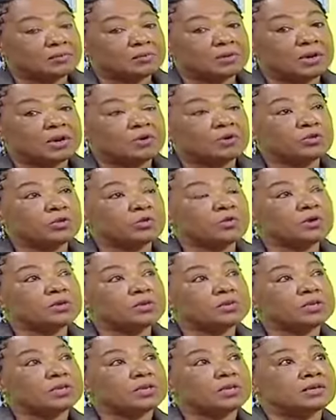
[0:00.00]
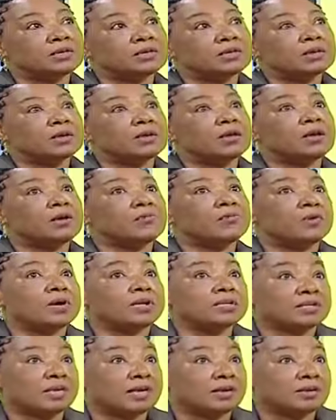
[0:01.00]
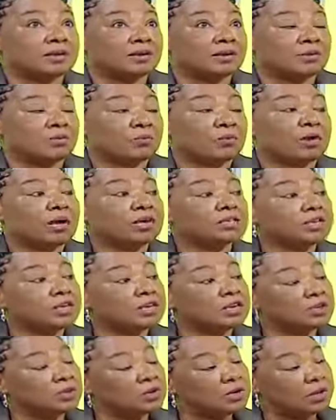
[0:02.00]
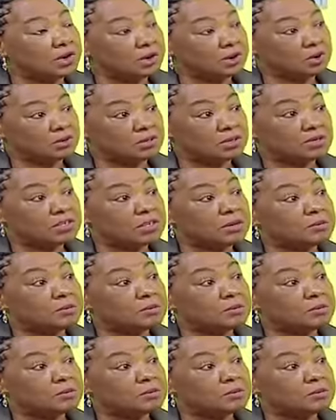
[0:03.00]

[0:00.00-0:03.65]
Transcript: But I also want to say that as Kenya, we're actually doing a lot in